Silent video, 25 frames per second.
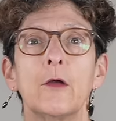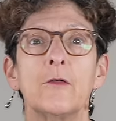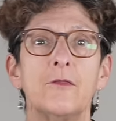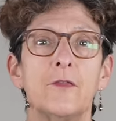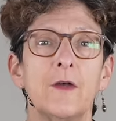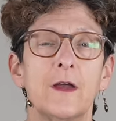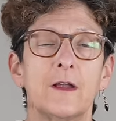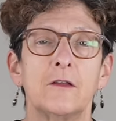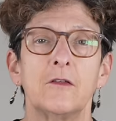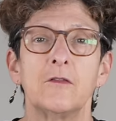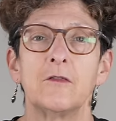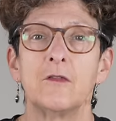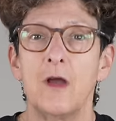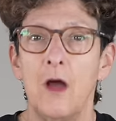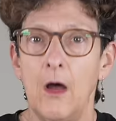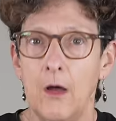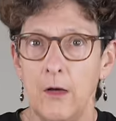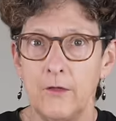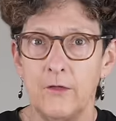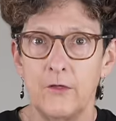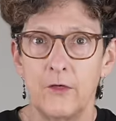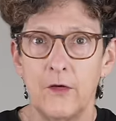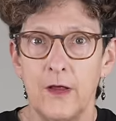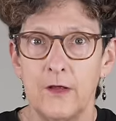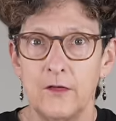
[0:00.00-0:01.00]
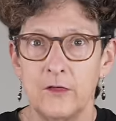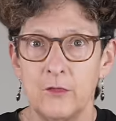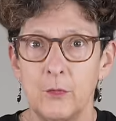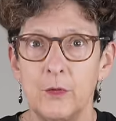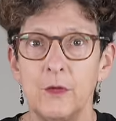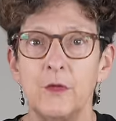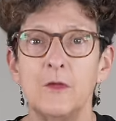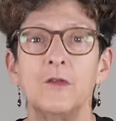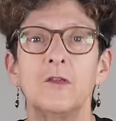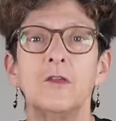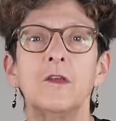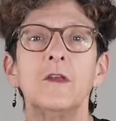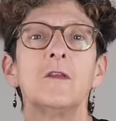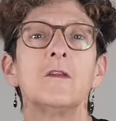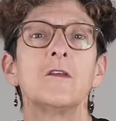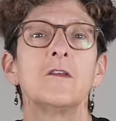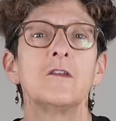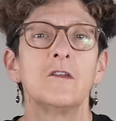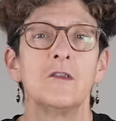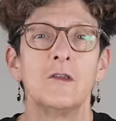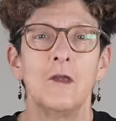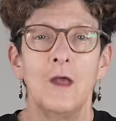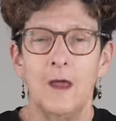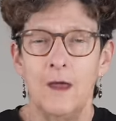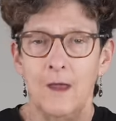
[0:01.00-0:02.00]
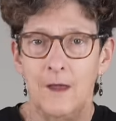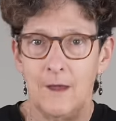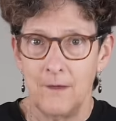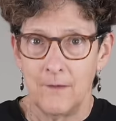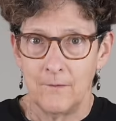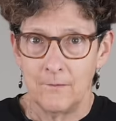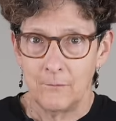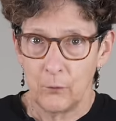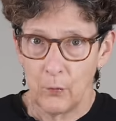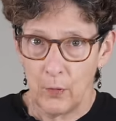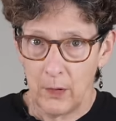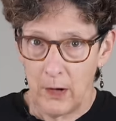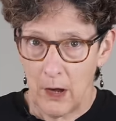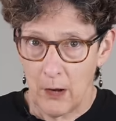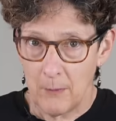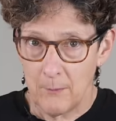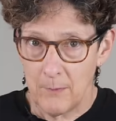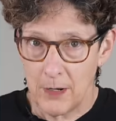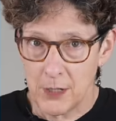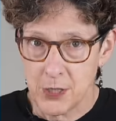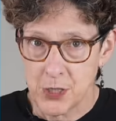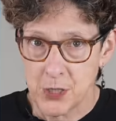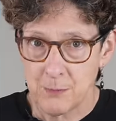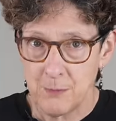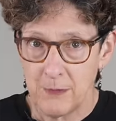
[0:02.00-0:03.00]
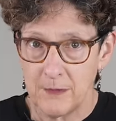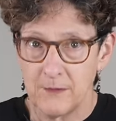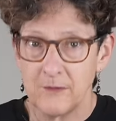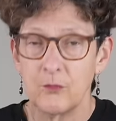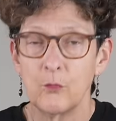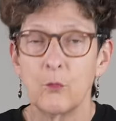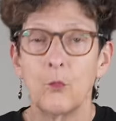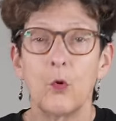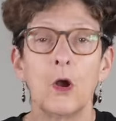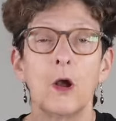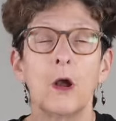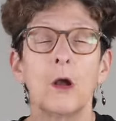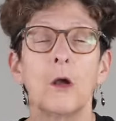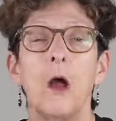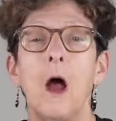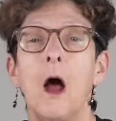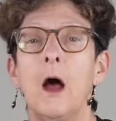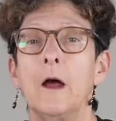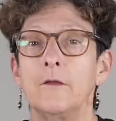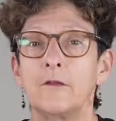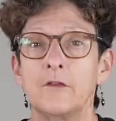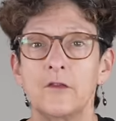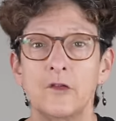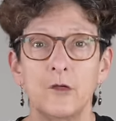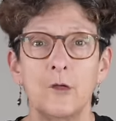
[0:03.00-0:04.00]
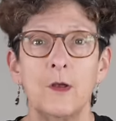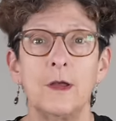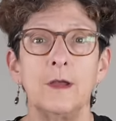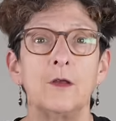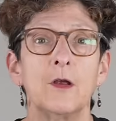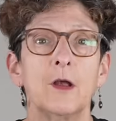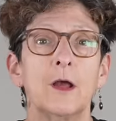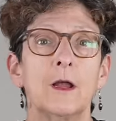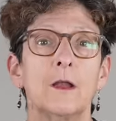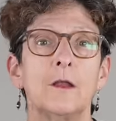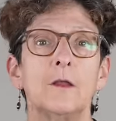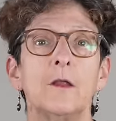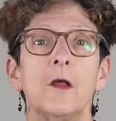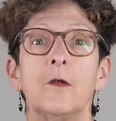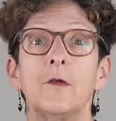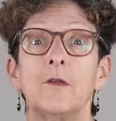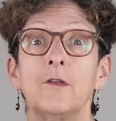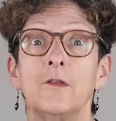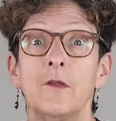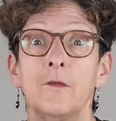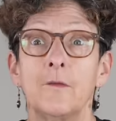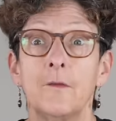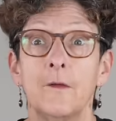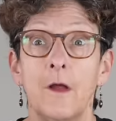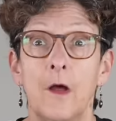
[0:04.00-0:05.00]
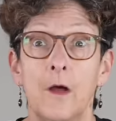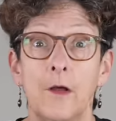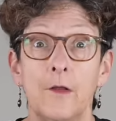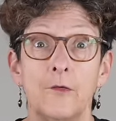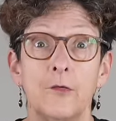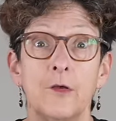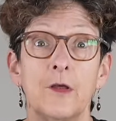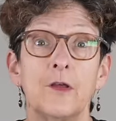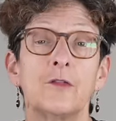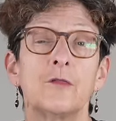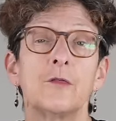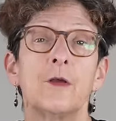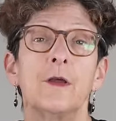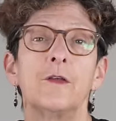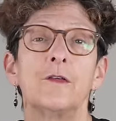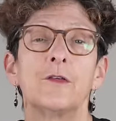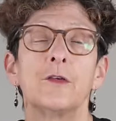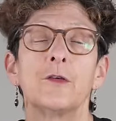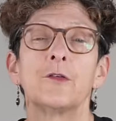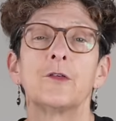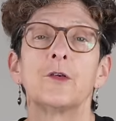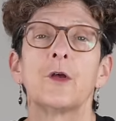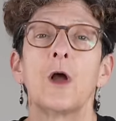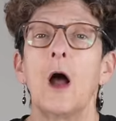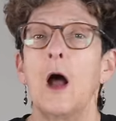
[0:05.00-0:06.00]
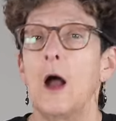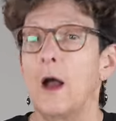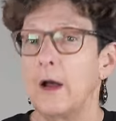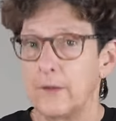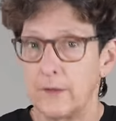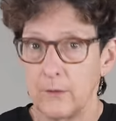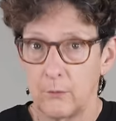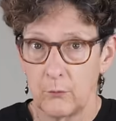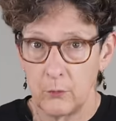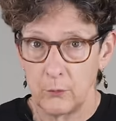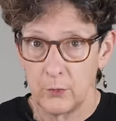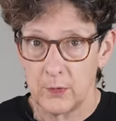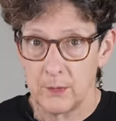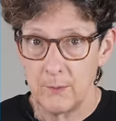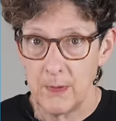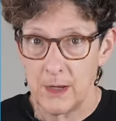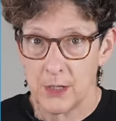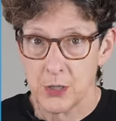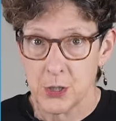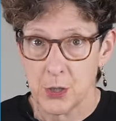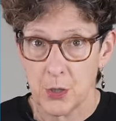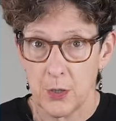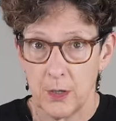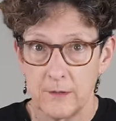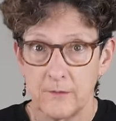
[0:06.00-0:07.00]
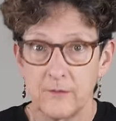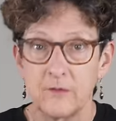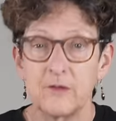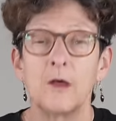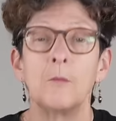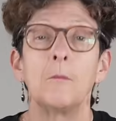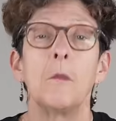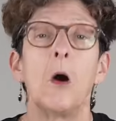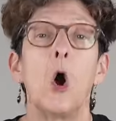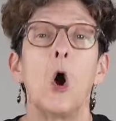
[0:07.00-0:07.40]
effective contrast. When you see this, where our measurements were on screen, you're going to notice that the contrast ratios are higher than what we measure on some